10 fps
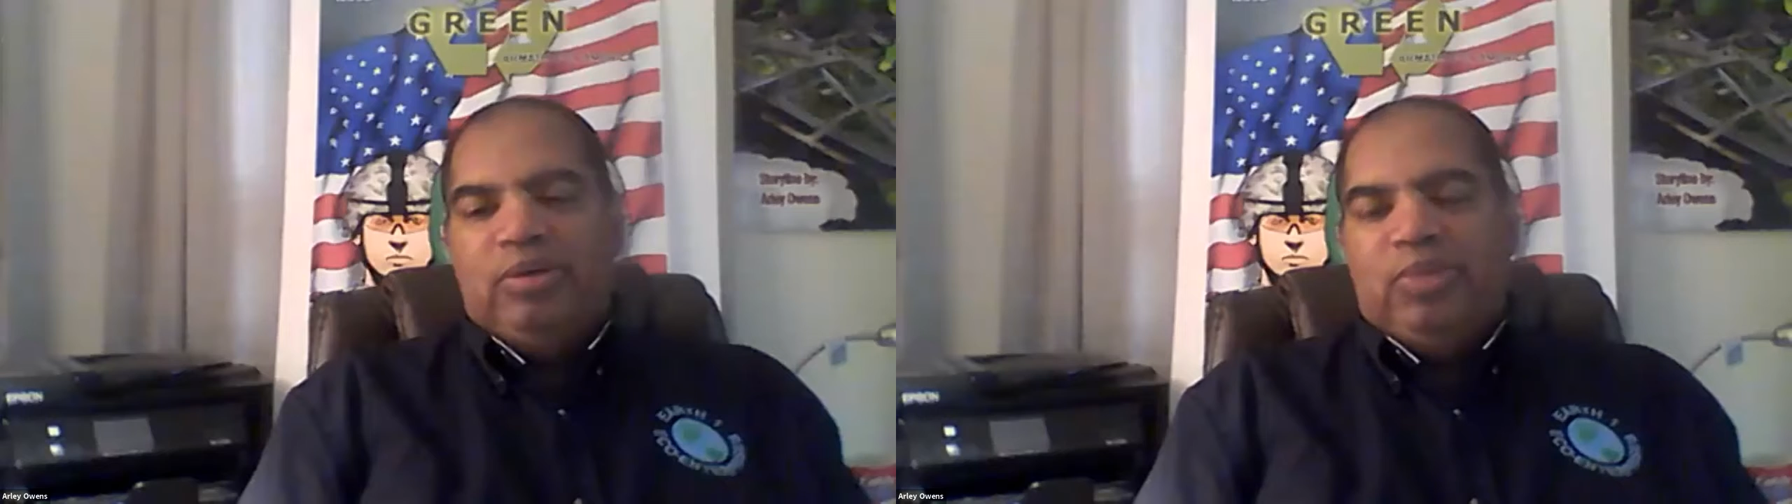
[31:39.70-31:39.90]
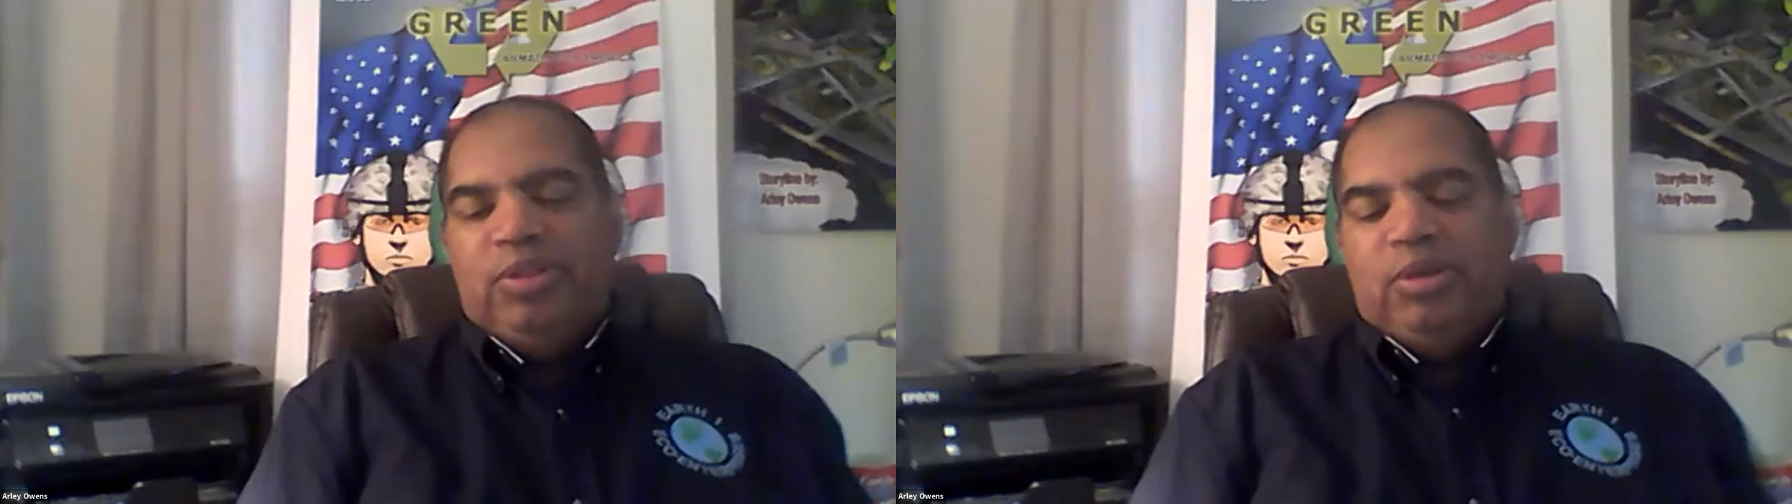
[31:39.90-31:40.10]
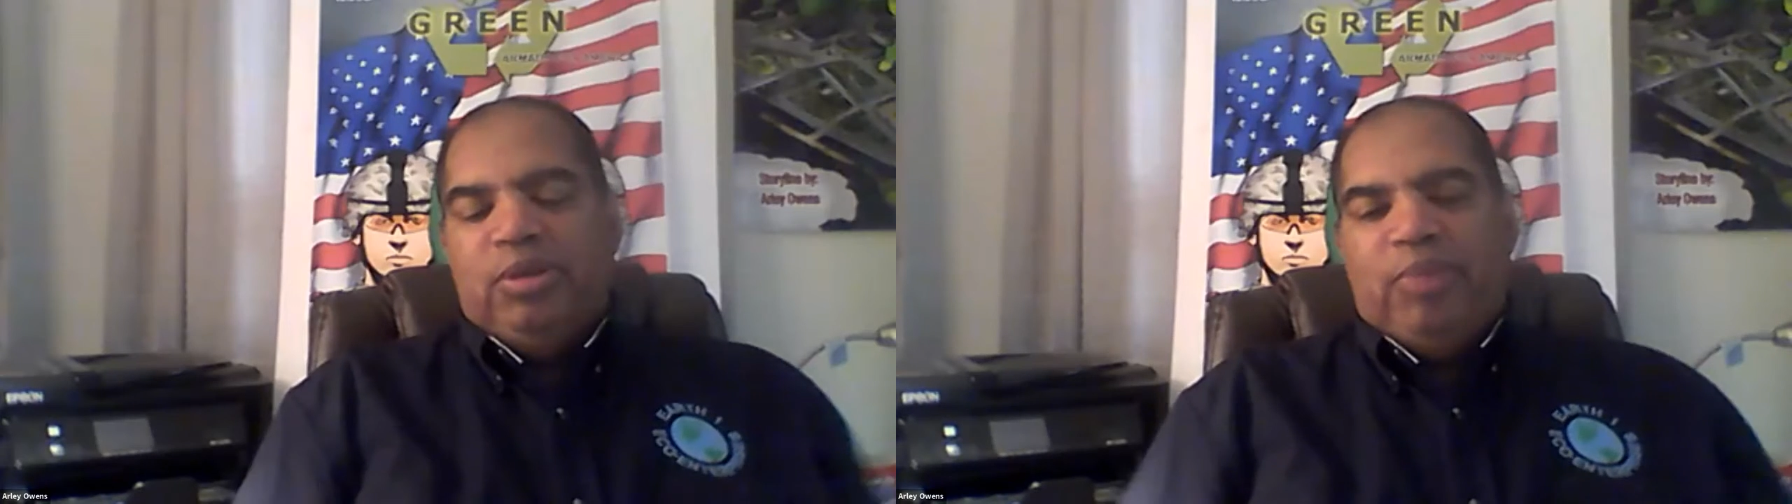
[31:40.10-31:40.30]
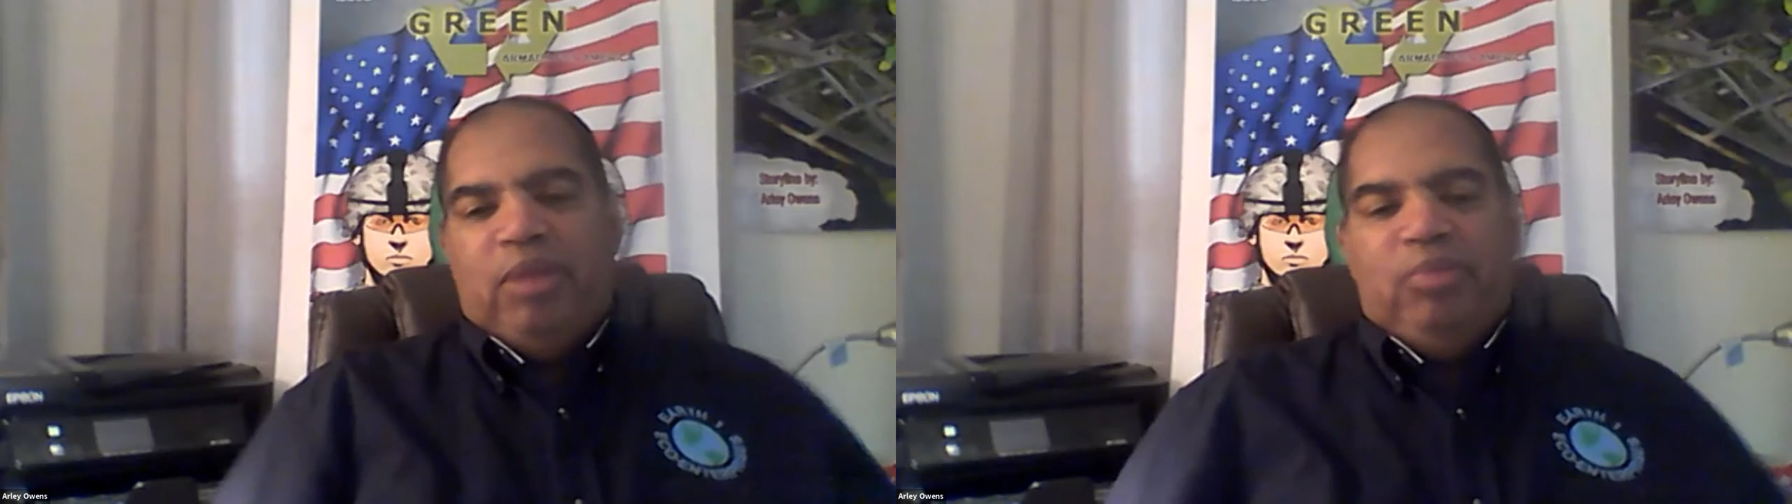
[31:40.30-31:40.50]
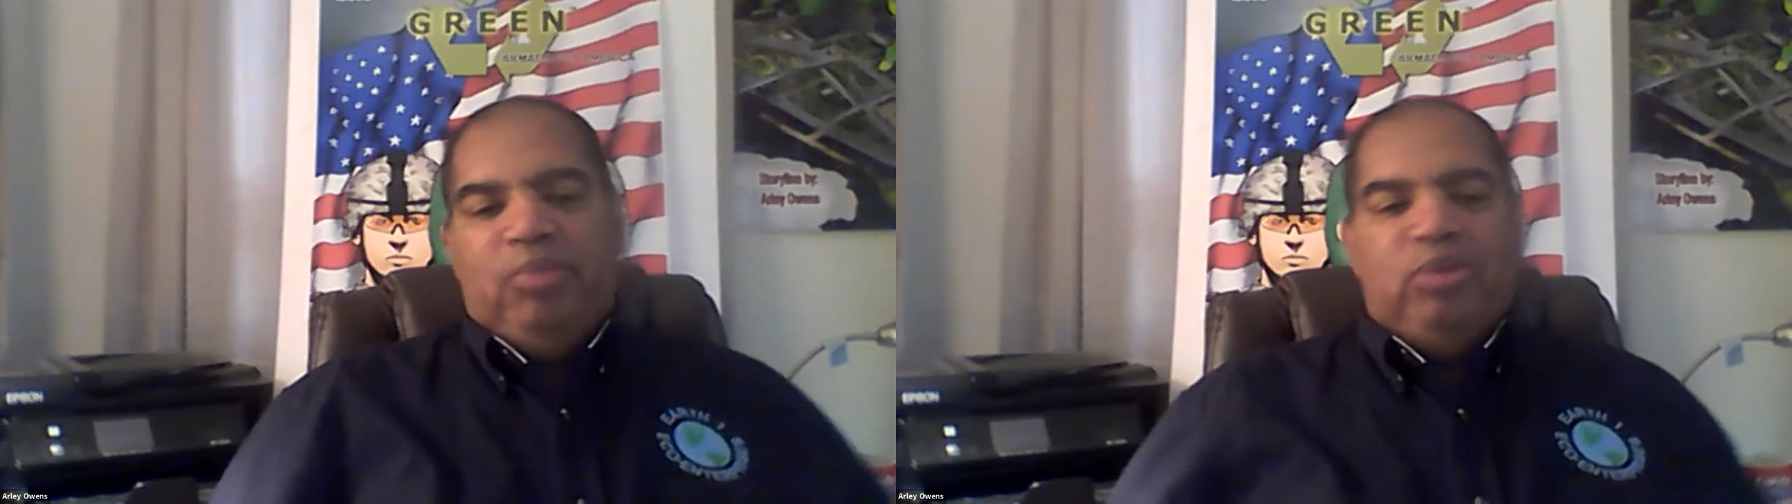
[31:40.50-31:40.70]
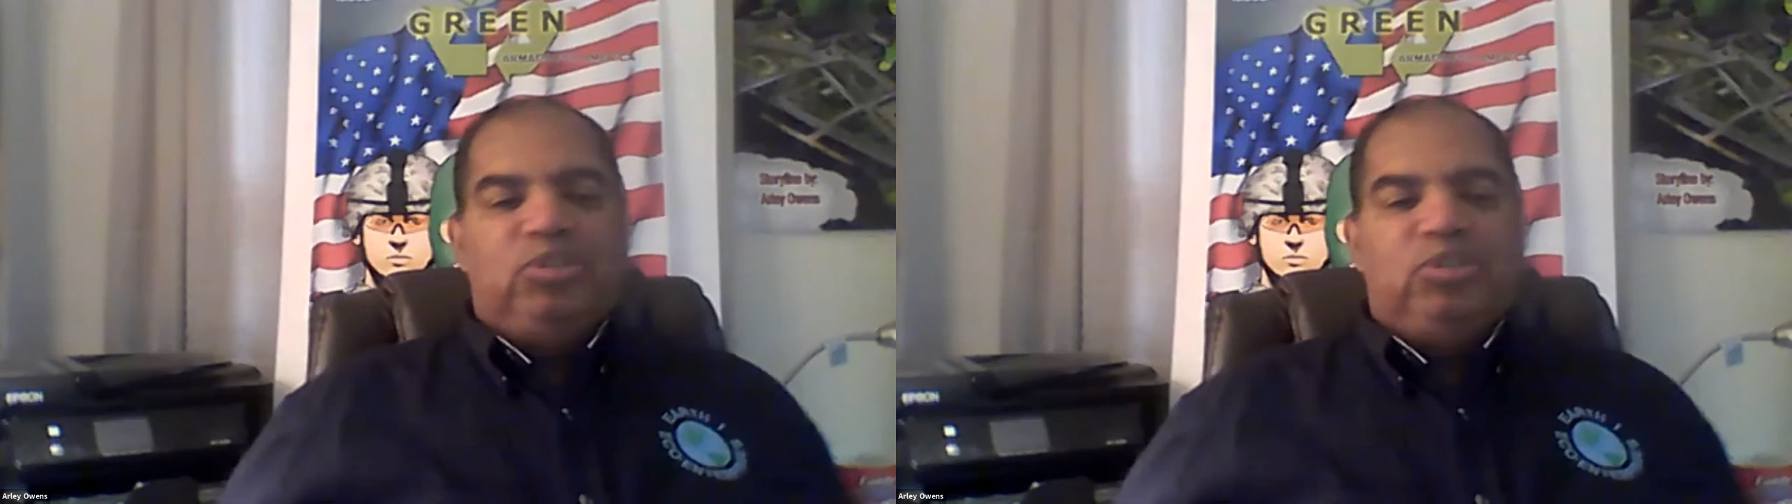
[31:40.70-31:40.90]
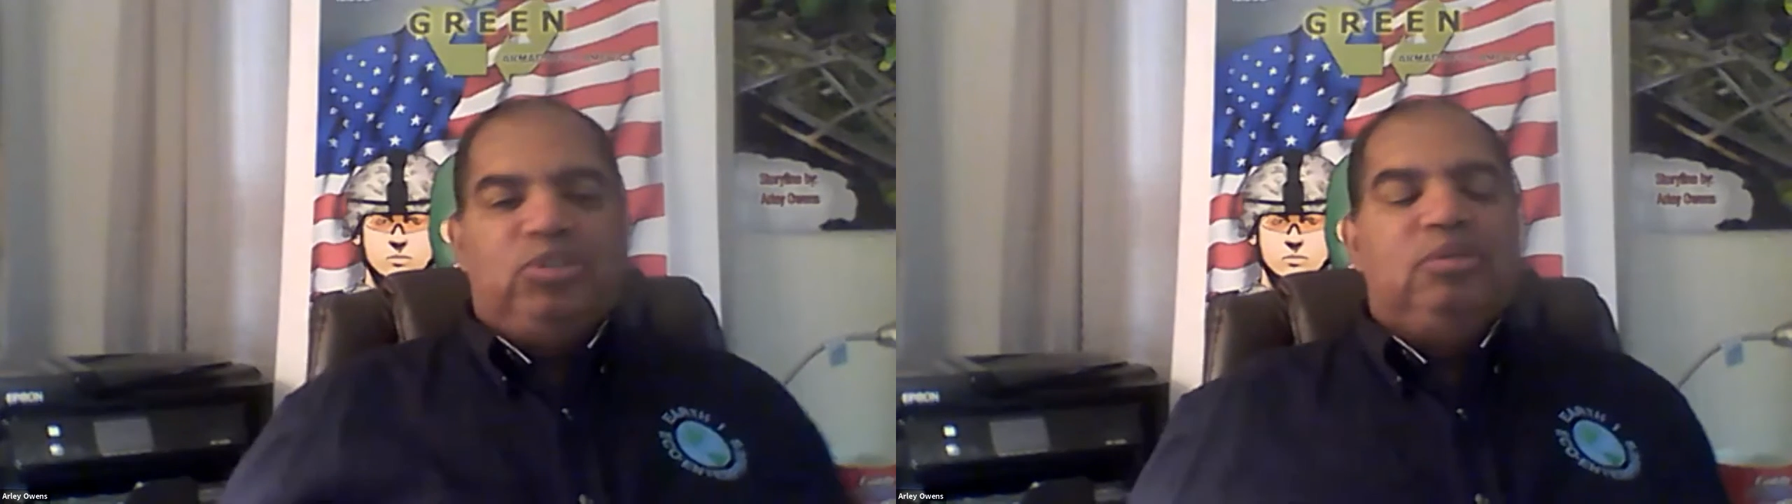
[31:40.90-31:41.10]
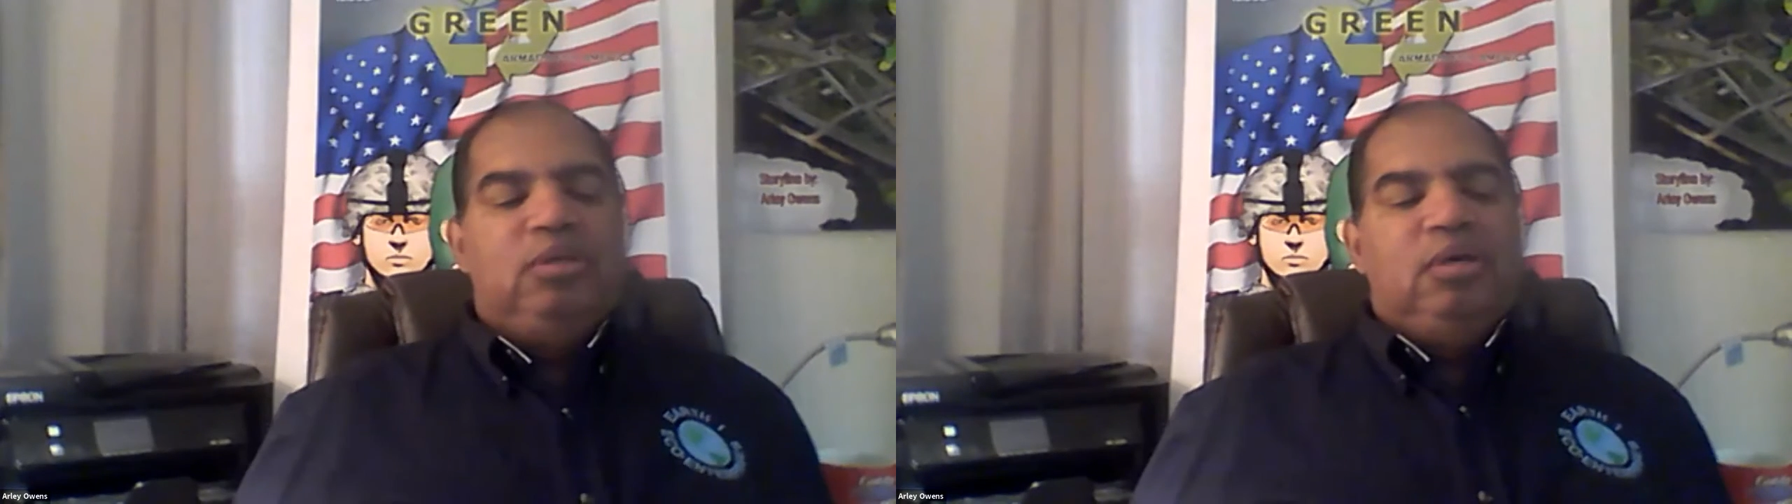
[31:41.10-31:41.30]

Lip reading: one thing about Umoja.